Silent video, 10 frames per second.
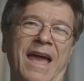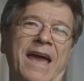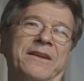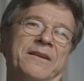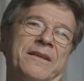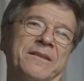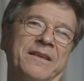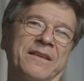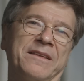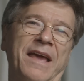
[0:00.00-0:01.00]
And
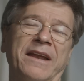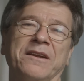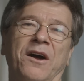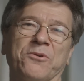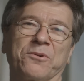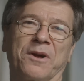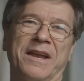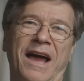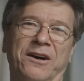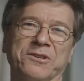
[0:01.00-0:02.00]
yet another
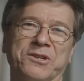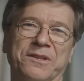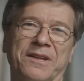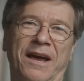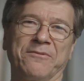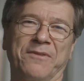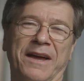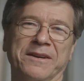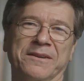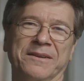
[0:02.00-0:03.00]
analogy that I
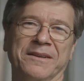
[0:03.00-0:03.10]
find